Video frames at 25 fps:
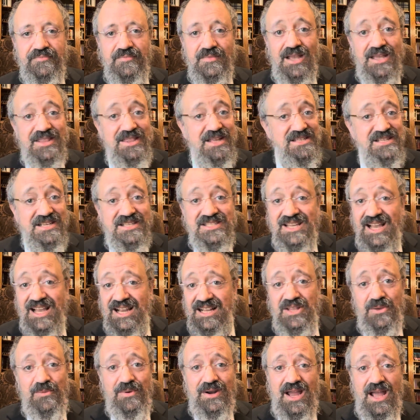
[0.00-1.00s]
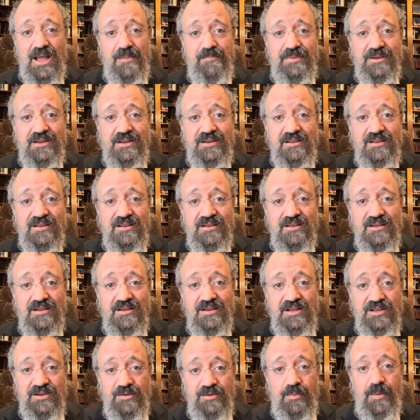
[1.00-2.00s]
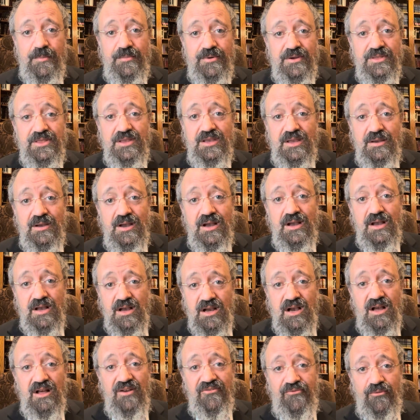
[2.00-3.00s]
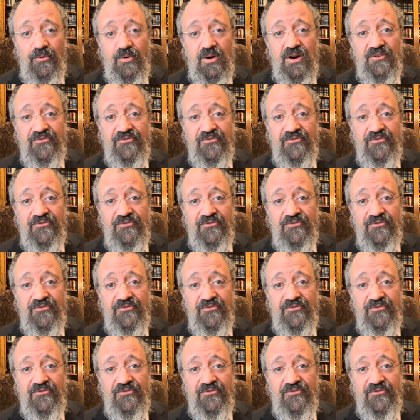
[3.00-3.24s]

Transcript: And that's exactly what happened. You remember the Gulf War?